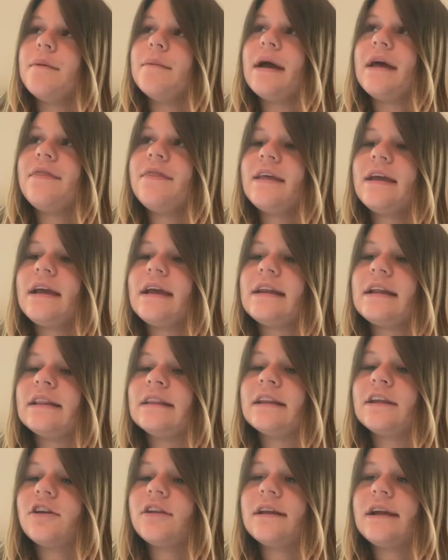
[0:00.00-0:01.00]
And then
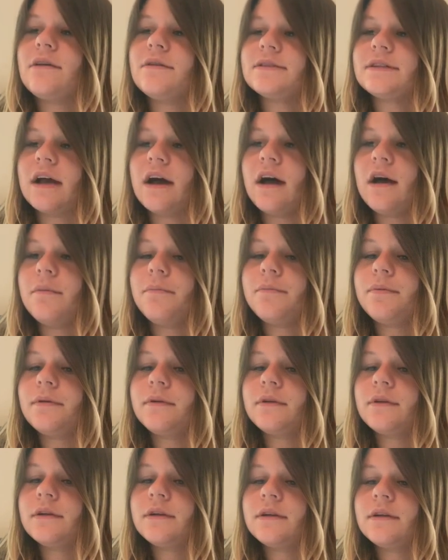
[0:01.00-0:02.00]
literally I was up,
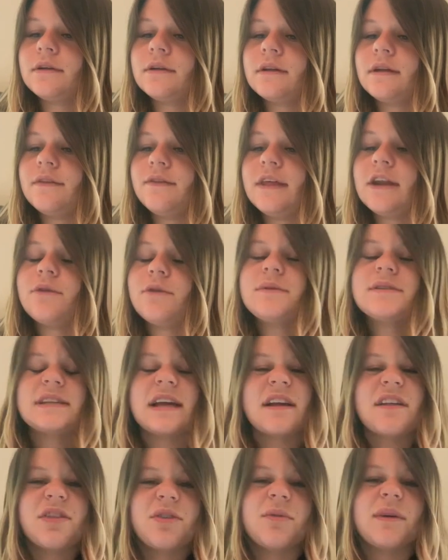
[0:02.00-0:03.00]
then it was
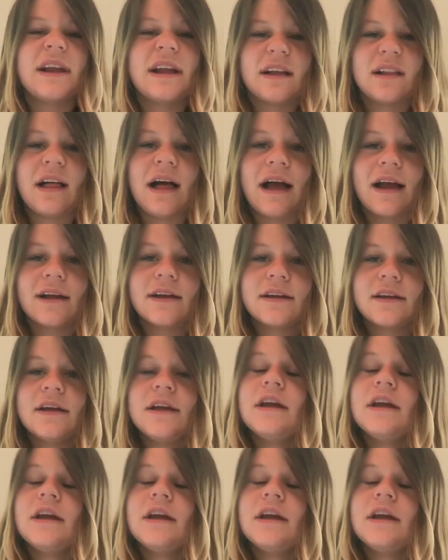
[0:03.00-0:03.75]
like 3 o'clock.